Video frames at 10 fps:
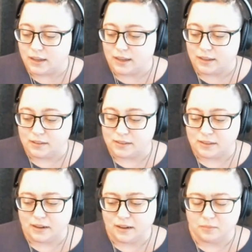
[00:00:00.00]

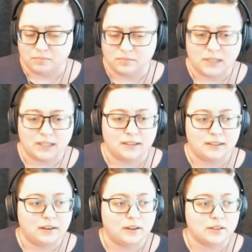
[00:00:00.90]
And um,
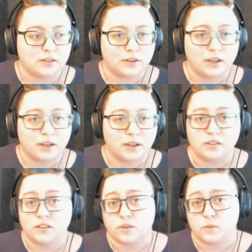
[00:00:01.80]
I also
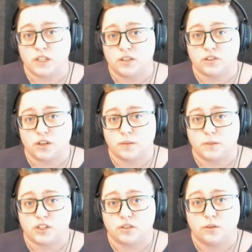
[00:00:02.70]
created the Script Change
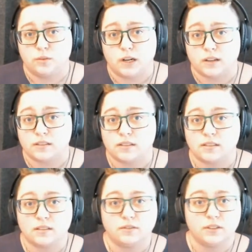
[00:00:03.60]
RPG
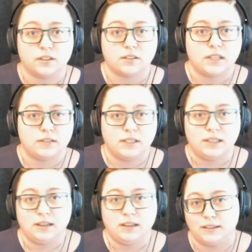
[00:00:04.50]
Toolbox for
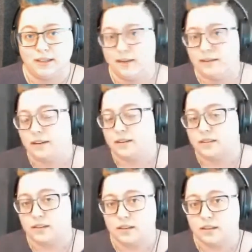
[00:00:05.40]
safety, content, and
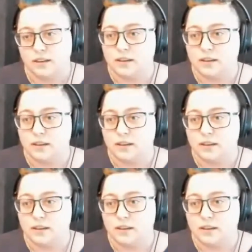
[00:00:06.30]
consent.